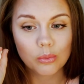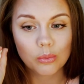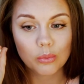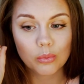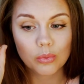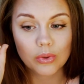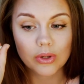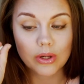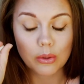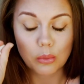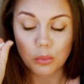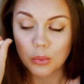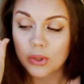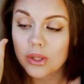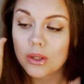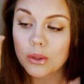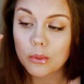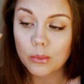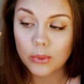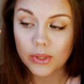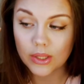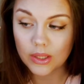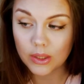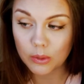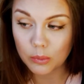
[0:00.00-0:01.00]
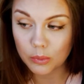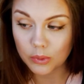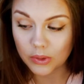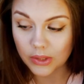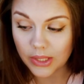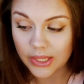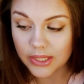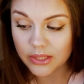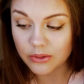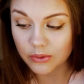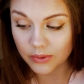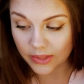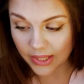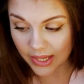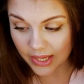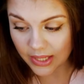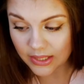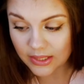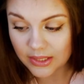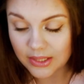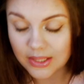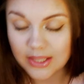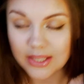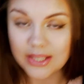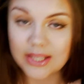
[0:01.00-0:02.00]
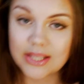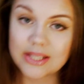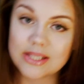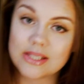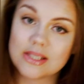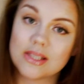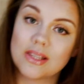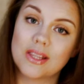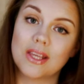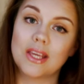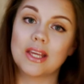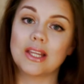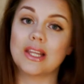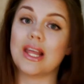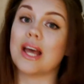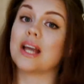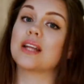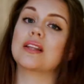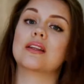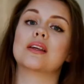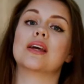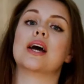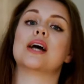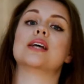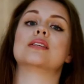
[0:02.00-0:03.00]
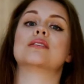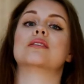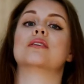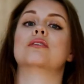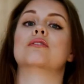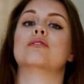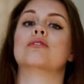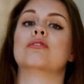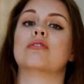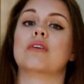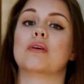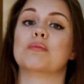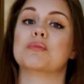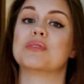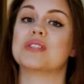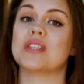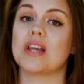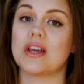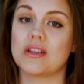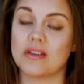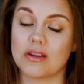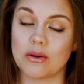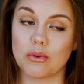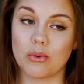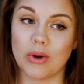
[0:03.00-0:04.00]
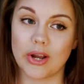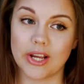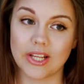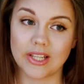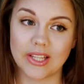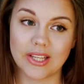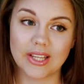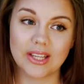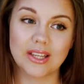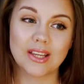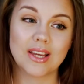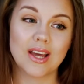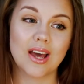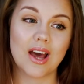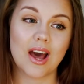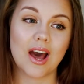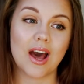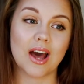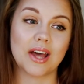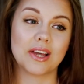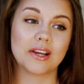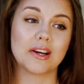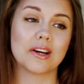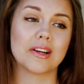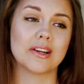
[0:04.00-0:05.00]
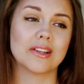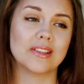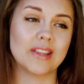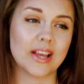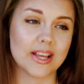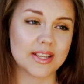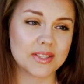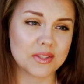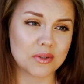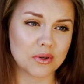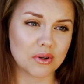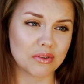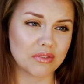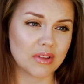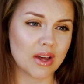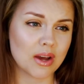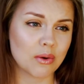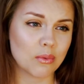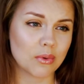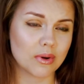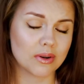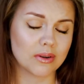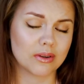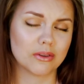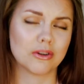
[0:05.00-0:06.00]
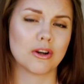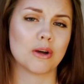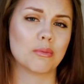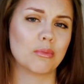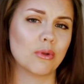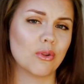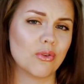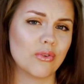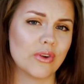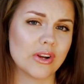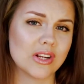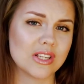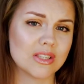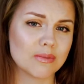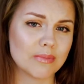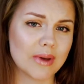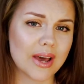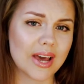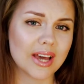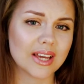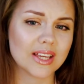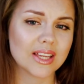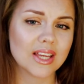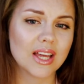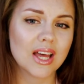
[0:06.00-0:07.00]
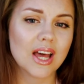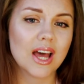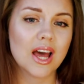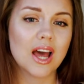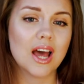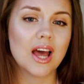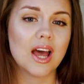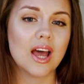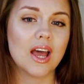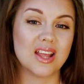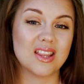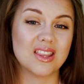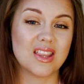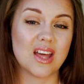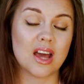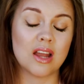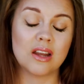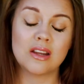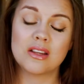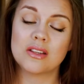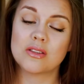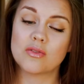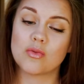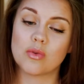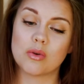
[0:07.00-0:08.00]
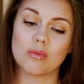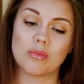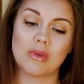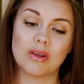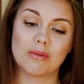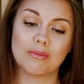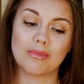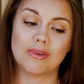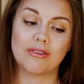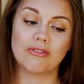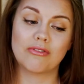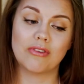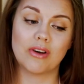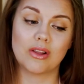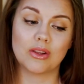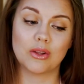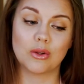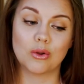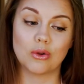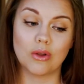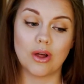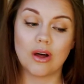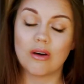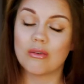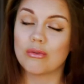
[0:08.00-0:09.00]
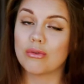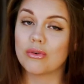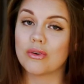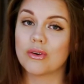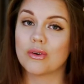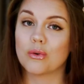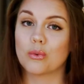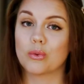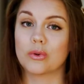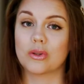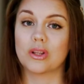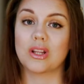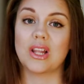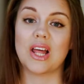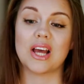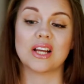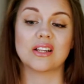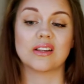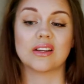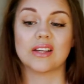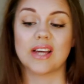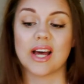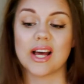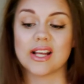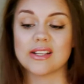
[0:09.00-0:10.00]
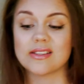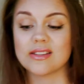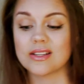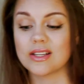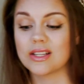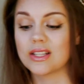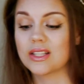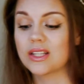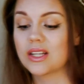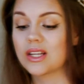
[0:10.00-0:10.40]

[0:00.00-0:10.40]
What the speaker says: What I really would like to get is the lactic acid from Sandy Riley. I got a tester of that one a couple of years back, and that is what made me fall in love with the lactic acid.